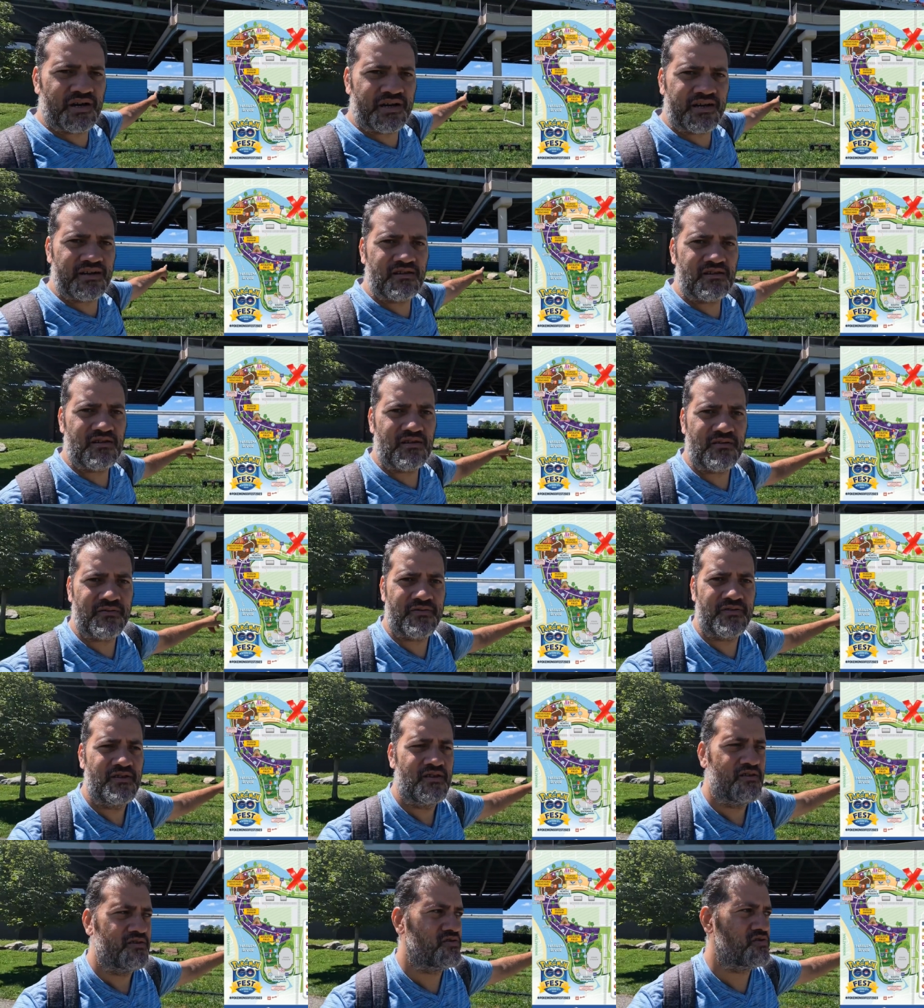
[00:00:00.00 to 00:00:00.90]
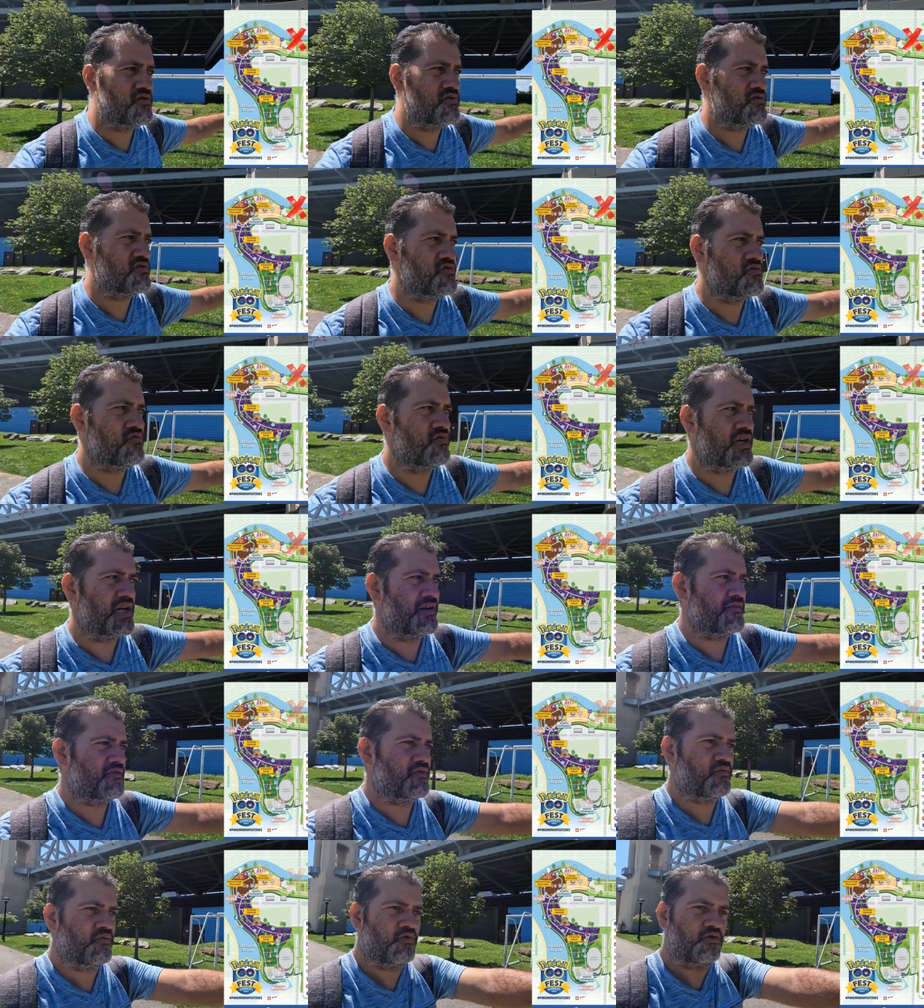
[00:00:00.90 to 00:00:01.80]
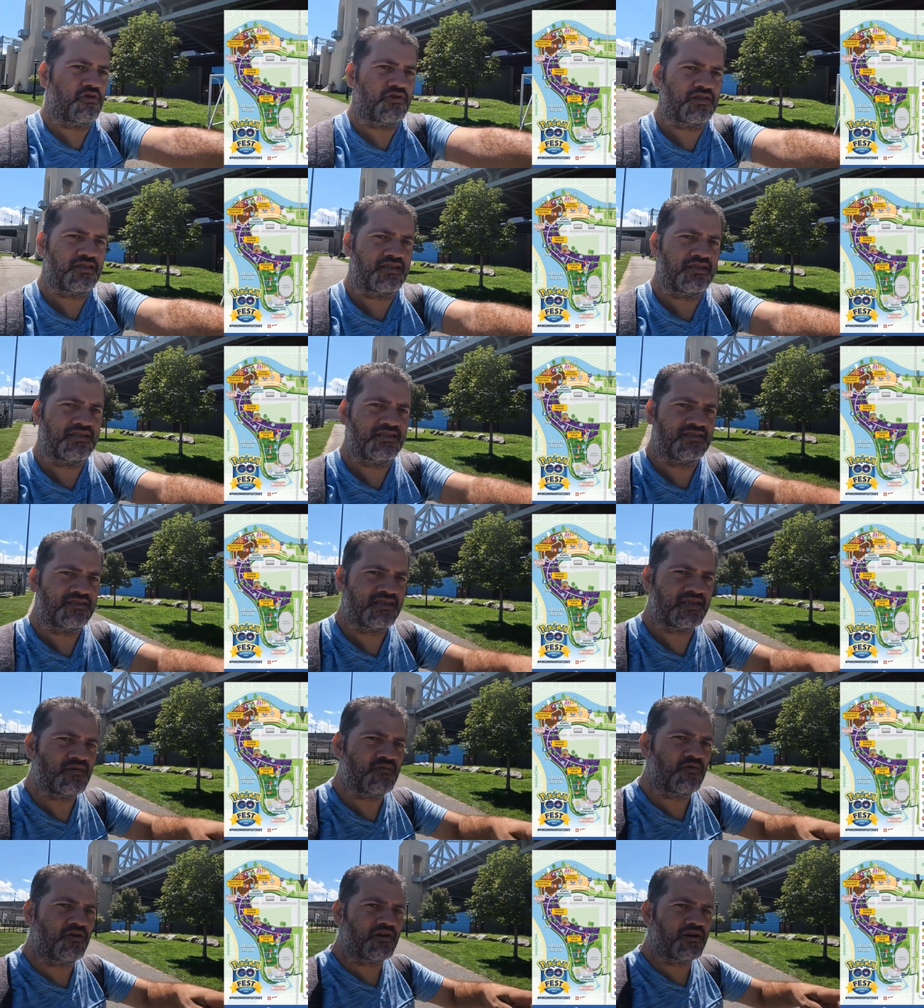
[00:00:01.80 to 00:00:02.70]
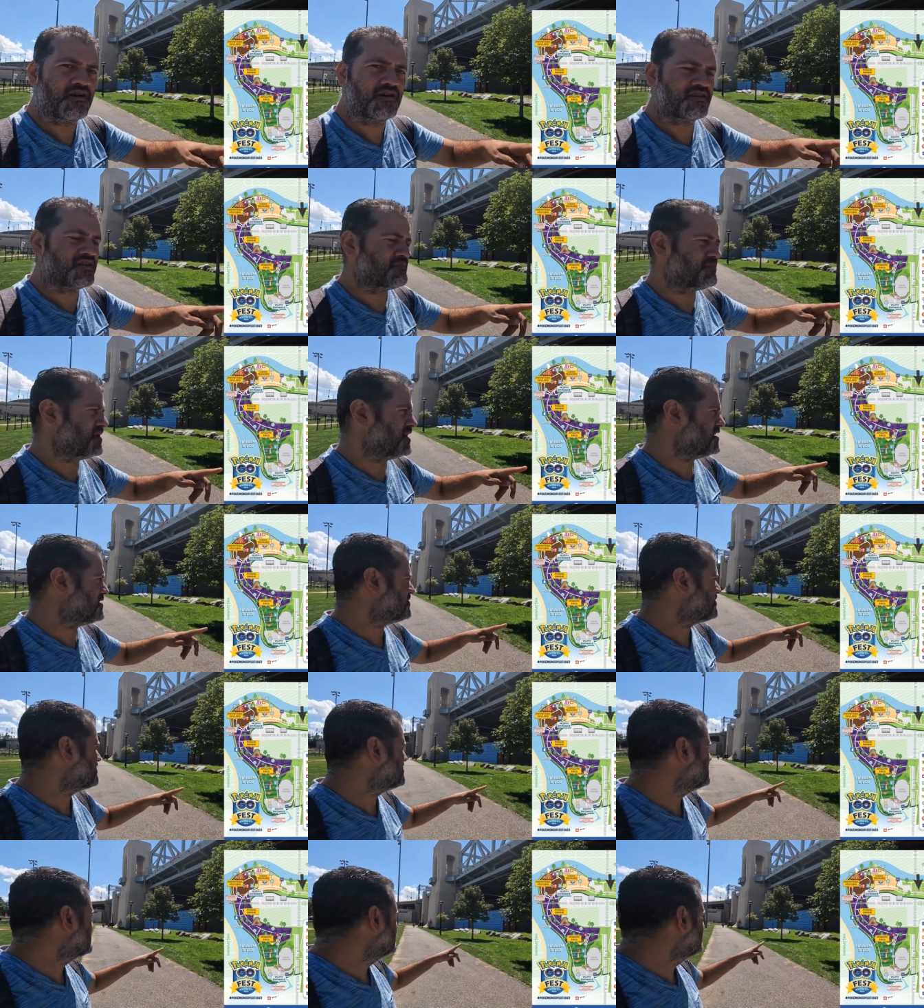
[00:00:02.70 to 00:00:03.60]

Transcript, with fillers: blocking it off. So you will have to walk, keep walking on the path.